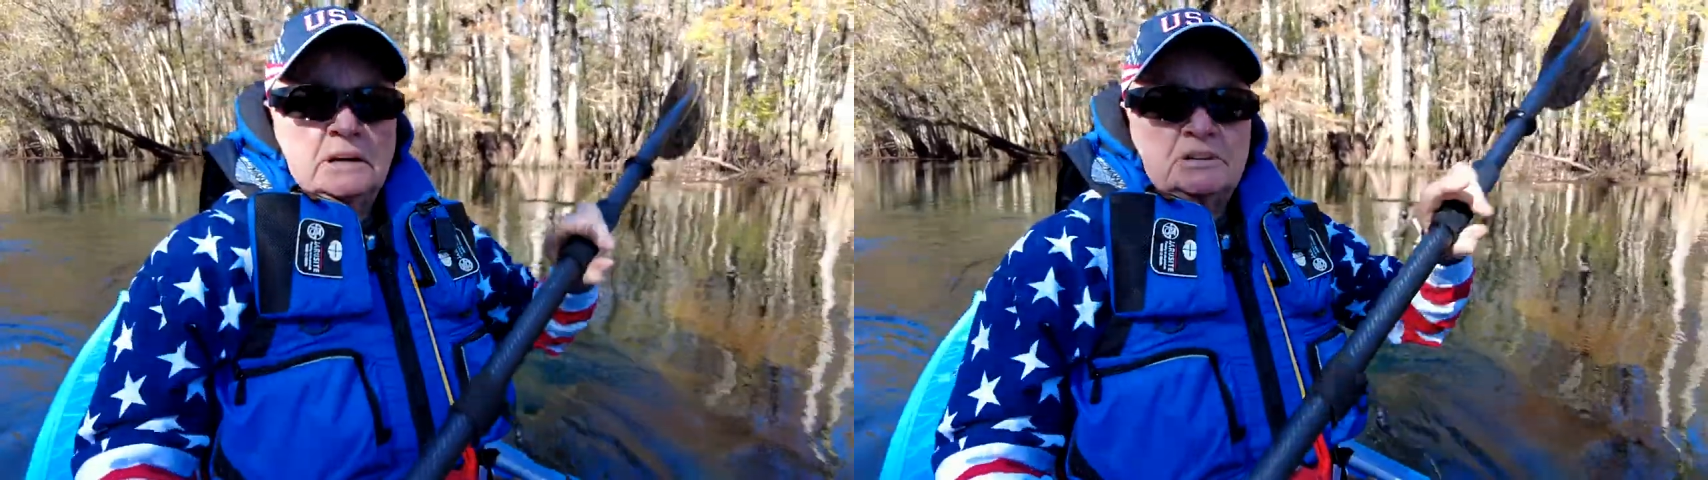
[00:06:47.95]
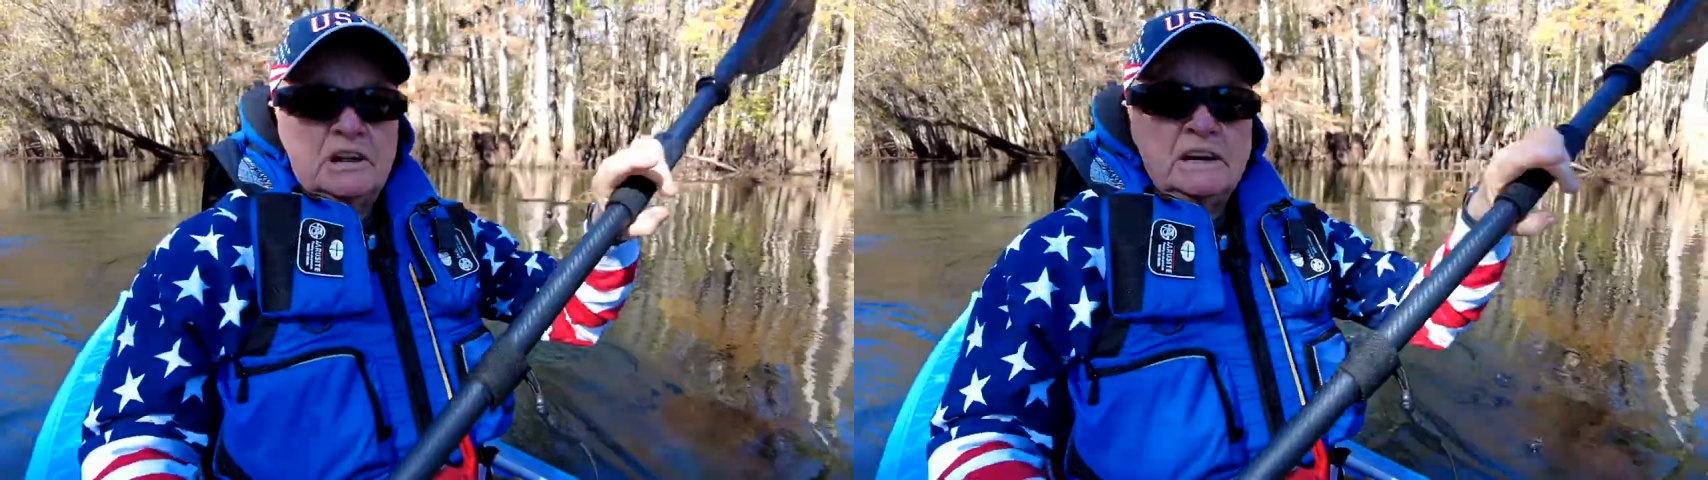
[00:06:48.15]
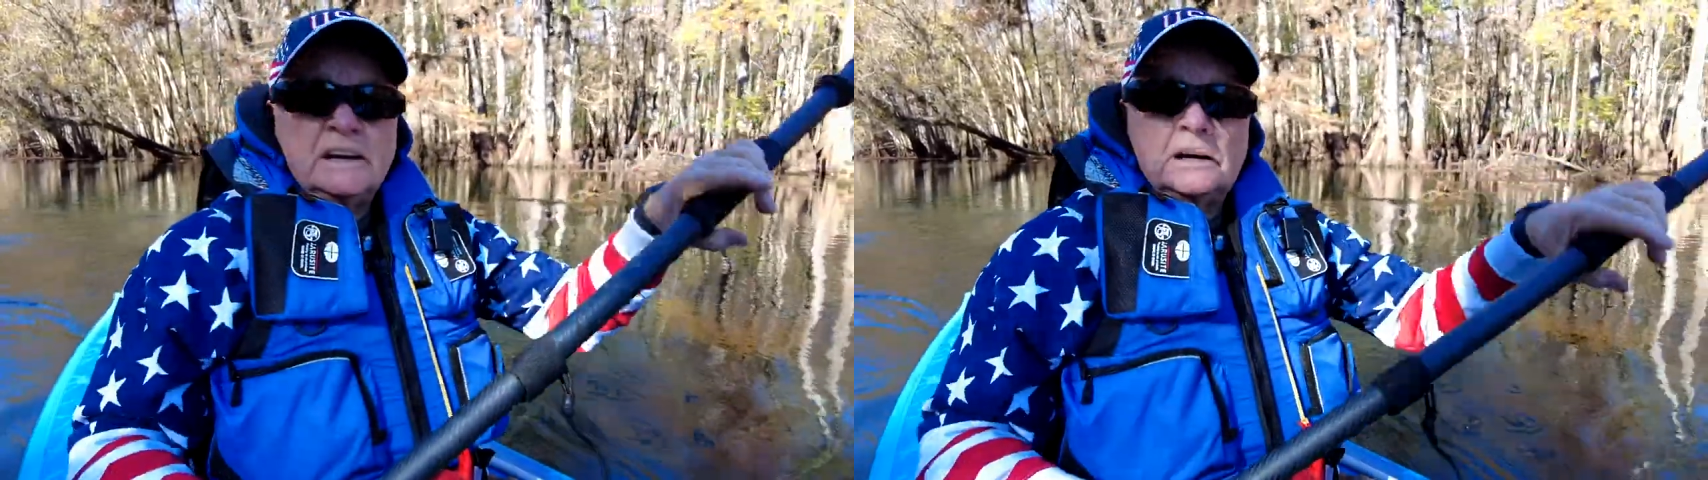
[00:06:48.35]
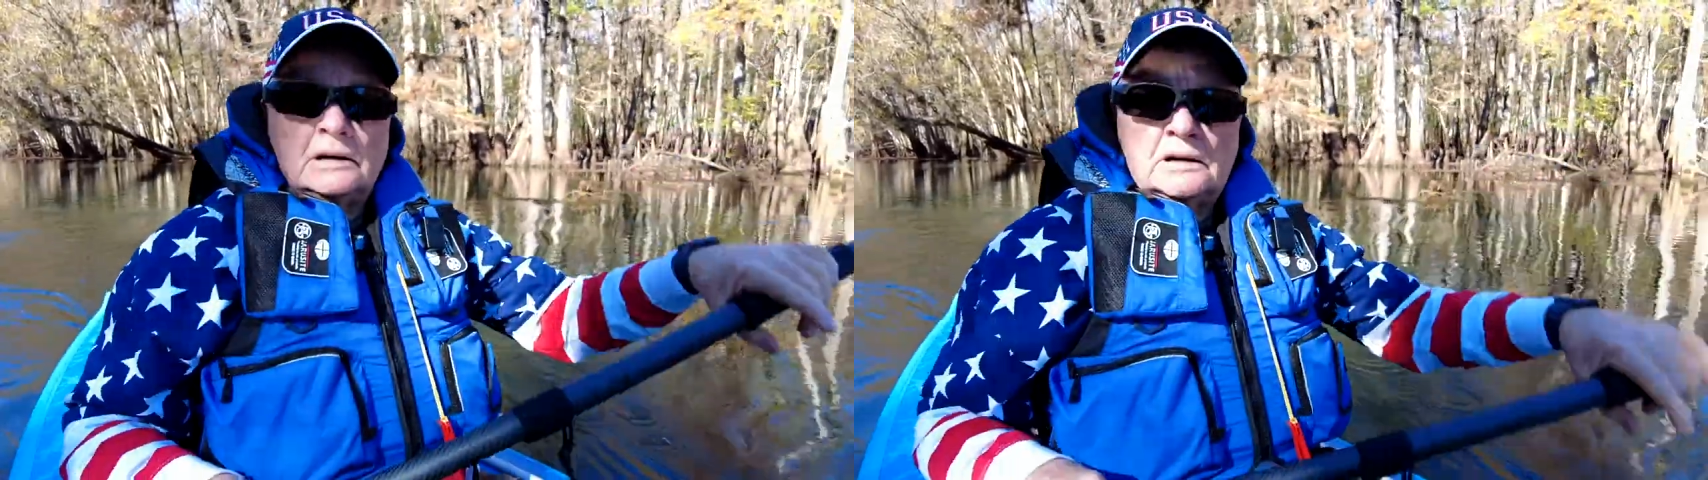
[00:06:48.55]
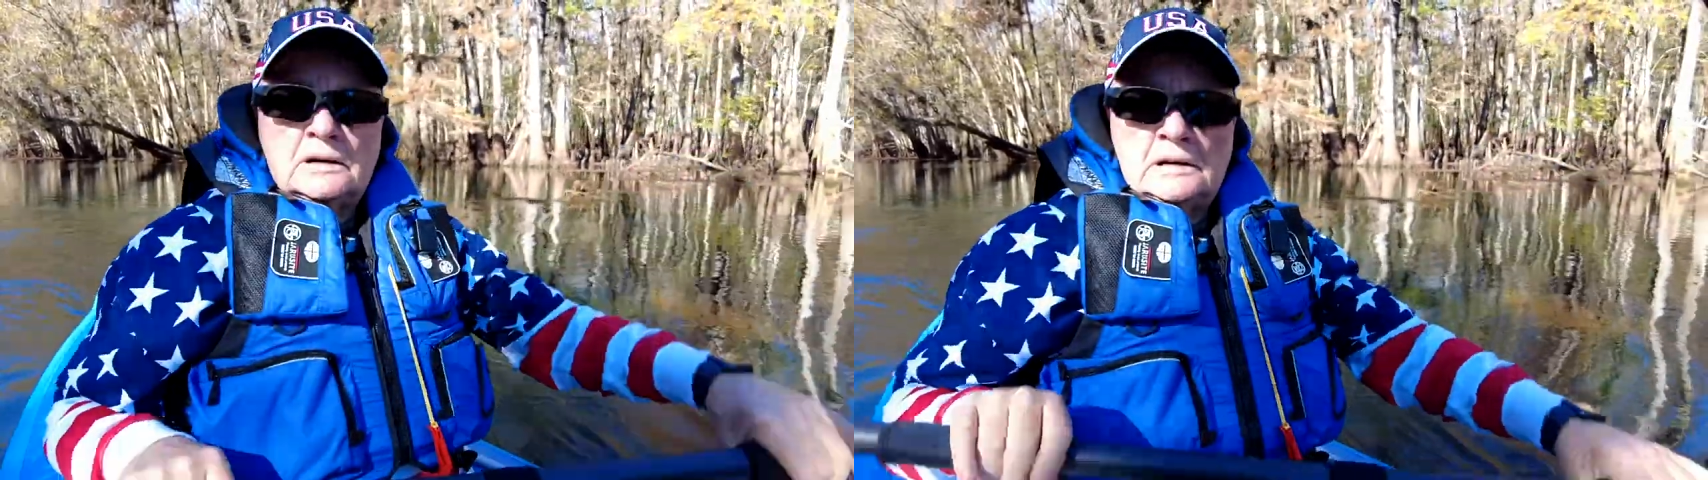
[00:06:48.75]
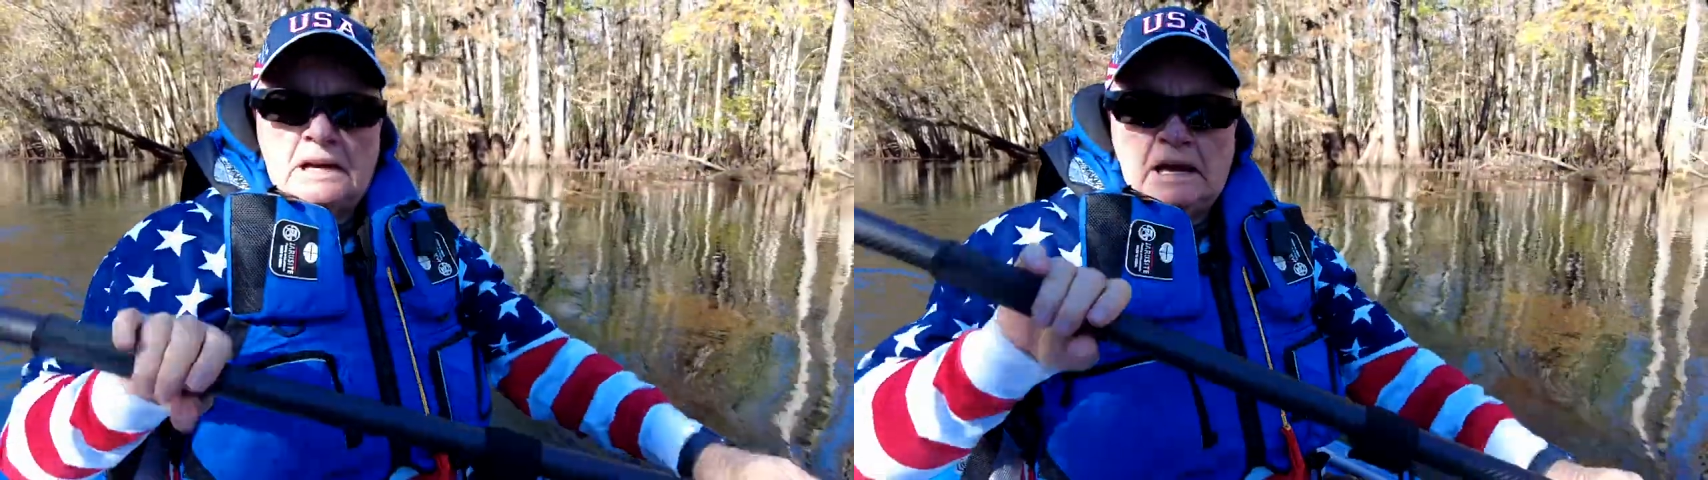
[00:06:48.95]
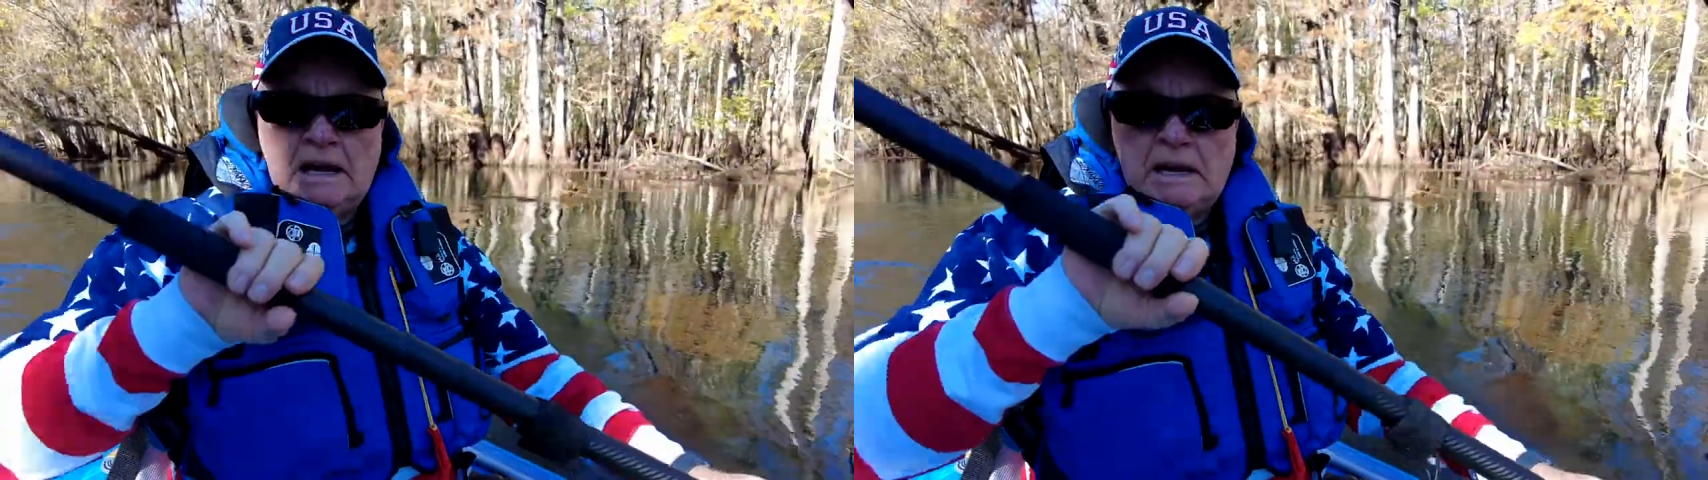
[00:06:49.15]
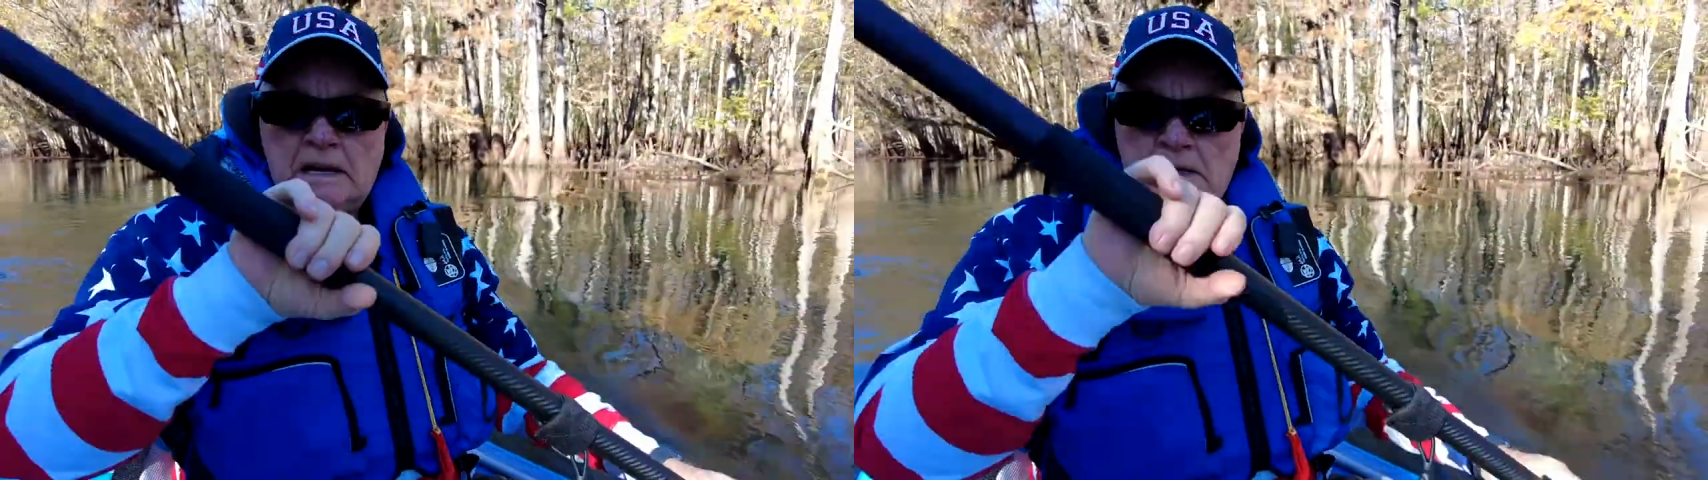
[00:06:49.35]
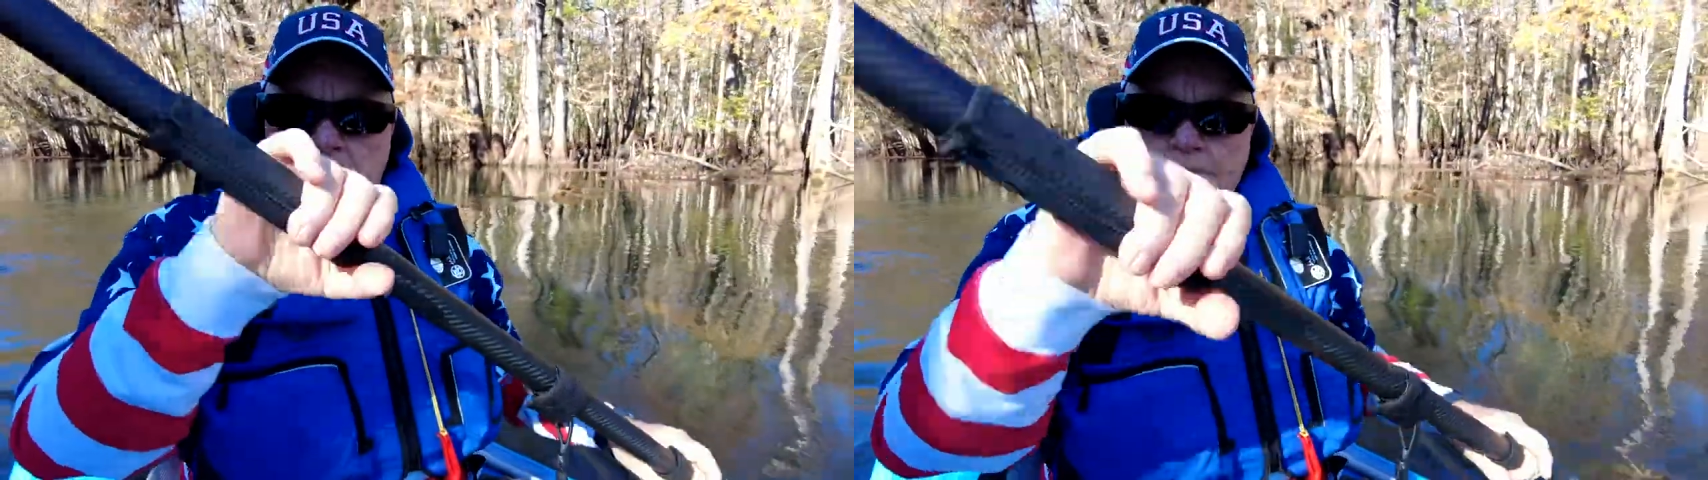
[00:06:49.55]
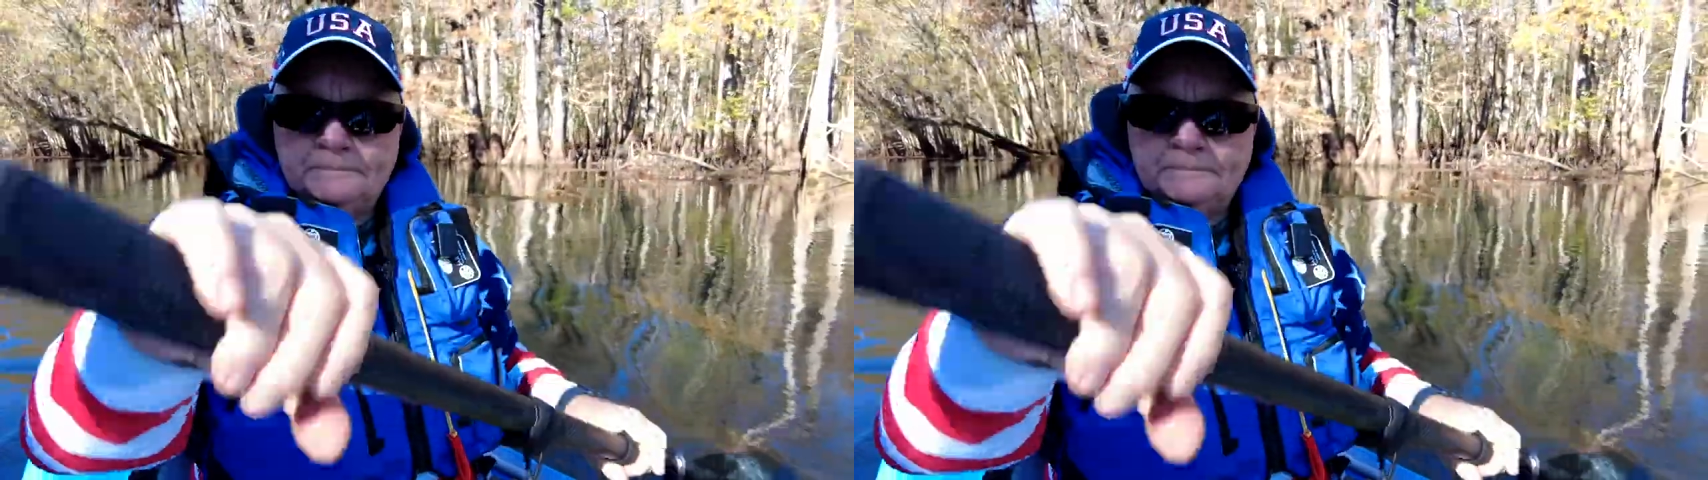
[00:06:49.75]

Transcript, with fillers: checking on a uh,